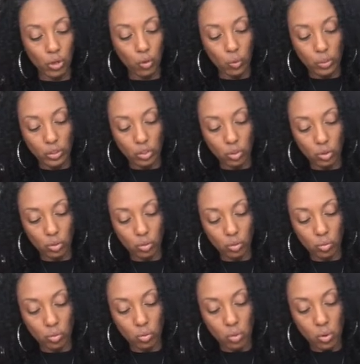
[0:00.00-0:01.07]
going
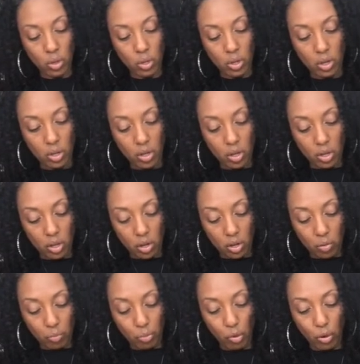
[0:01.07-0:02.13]
to
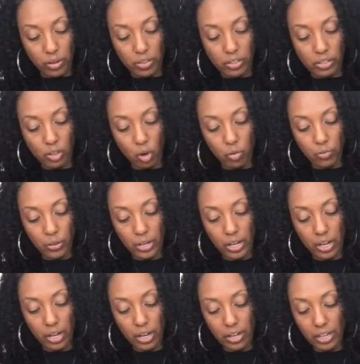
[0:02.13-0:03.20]
pour this over
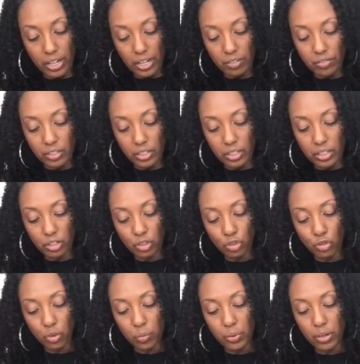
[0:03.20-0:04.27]
here, evenly
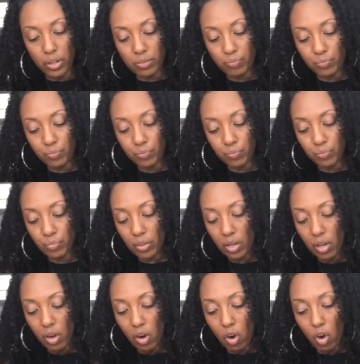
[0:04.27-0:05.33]
distributed
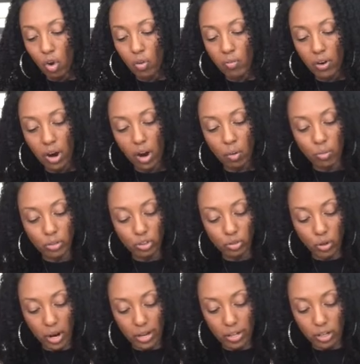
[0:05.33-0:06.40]
over our
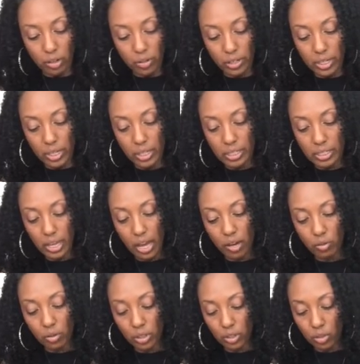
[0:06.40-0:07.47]
dry ingredients.
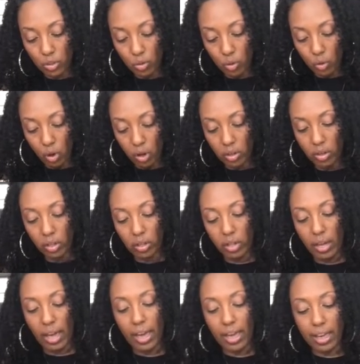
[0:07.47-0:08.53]
I only do
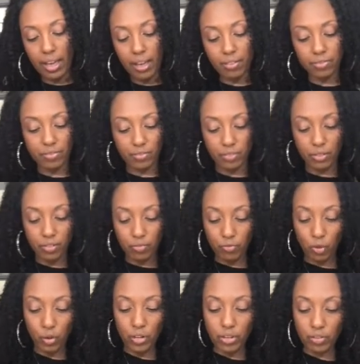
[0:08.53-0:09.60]
half
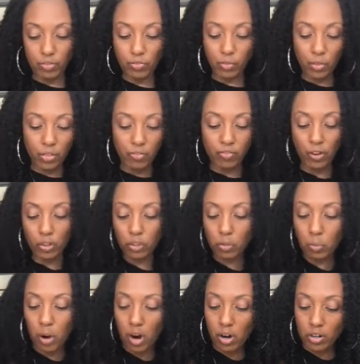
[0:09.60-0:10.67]
for the
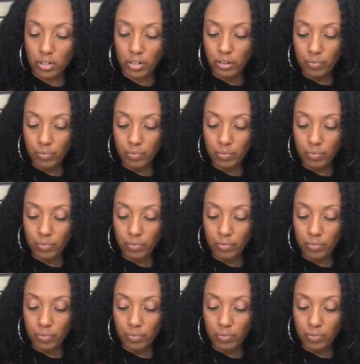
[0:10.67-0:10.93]
first part.